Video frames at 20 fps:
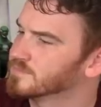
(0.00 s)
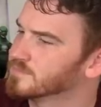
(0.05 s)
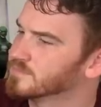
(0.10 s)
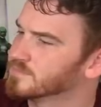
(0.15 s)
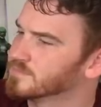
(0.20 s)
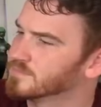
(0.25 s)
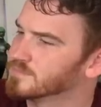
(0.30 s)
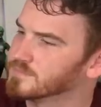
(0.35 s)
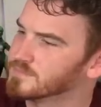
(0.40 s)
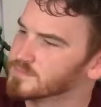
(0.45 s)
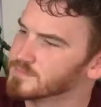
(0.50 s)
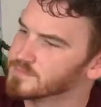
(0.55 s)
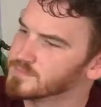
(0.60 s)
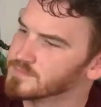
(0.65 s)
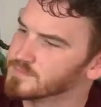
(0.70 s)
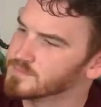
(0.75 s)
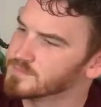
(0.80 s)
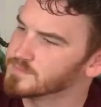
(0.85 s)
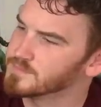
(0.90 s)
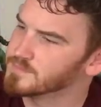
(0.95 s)

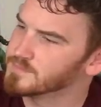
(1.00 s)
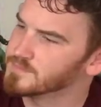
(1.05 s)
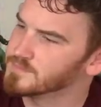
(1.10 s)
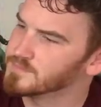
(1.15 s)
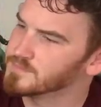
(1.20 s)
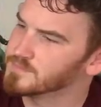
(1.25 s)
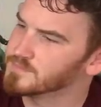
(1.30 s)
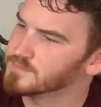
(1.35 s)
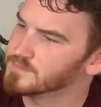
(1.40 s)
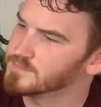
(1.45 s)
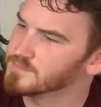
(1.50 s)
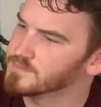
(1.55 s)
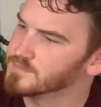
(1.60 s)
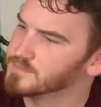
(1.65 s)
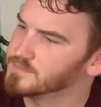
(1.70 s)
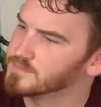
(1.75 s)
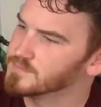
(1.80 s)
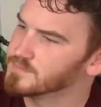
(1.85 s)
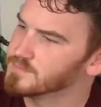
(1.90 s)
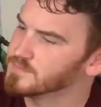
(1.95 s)

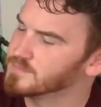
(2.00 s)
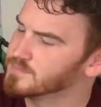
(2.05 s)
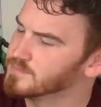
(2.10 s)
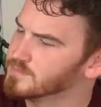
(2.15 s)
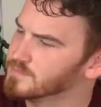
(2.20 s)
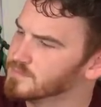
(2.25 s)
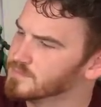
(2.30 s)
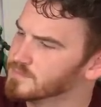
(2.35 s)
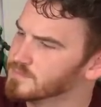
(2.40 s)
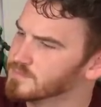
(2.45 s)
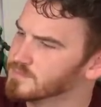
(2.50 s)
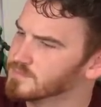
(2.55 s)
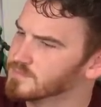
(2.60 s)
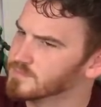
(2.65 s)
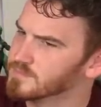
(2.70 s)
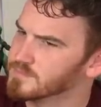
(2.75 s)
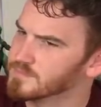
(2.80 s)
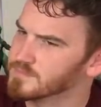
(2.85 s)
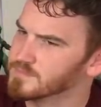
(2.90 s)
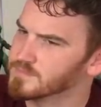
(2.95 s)

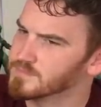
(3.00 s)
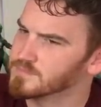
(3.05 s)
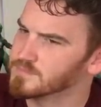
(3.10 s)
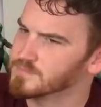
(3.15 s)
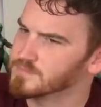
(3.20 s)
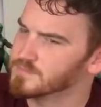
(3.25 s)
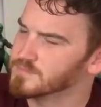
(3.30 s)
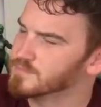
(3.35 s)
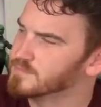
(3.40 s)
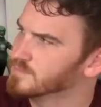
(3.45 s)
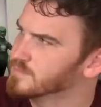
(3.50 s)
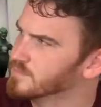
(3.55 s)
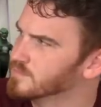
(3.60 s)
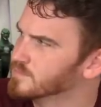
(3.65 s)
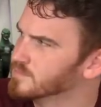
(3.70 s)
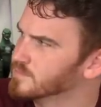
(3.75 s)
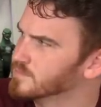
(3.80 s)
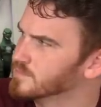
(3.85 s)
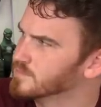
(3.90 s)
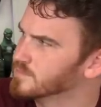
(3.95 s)

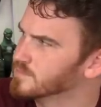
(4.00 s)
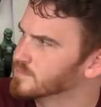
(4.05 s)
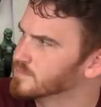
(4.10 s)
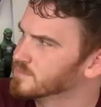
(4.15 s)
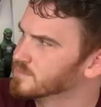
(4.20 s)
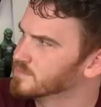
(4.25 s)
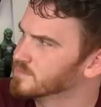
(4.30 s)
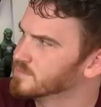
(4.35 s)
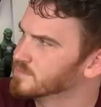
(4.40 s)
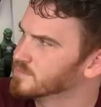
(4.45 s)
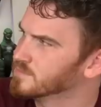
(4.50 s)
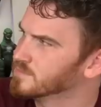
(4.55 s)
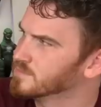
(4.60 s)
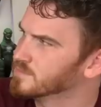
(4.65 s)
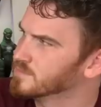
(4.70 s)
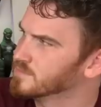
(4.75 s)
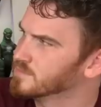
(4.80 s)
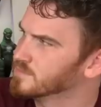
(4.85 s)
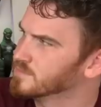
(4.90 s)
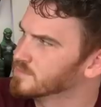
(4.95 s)

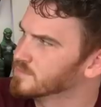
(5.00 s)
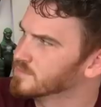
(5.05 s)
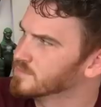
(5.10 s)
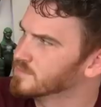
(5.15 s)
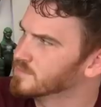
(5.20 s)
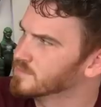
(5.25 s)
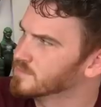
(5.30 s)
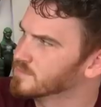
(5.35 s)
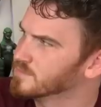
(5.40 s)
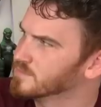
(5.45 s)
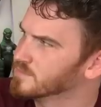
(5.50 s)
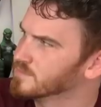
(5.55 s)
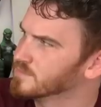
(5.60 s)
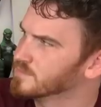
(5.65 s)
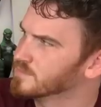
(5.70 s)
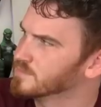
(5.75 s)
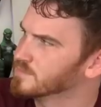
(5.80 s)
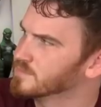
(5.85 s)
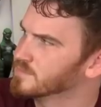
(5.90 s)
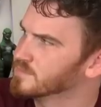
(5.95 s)

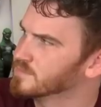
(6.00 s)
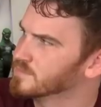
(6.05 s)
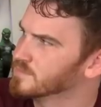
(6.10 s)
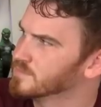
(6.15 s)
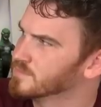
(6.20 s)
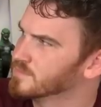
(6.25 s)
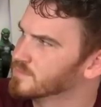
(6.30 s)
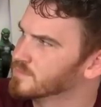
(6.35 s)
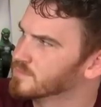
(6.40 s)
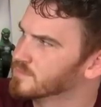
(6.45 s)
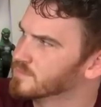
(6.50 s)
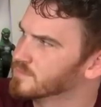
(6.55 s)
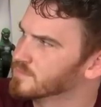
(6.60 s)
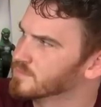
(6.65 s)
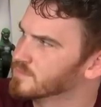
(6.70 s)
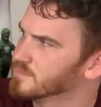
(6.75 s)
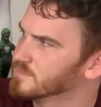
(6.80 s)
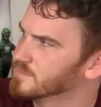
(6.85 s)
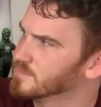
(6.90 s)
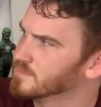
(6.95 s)

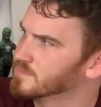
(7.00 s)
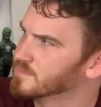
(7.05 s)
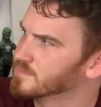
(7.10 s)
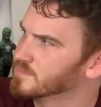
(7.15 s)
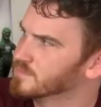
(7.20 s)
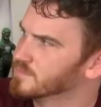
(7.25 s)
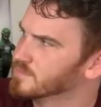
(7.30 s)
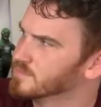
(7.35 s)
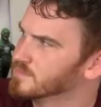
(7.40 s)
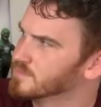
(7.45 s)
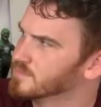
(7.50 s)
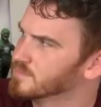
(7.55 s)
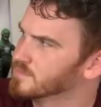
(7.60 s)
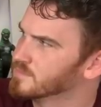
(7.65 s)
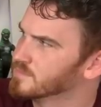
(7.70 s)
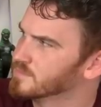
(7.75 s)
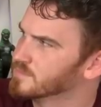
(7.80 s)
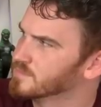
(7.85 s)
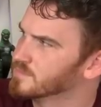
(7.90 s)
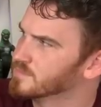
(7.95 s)

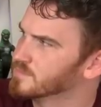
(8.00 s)
No words are spoken by the person on screen.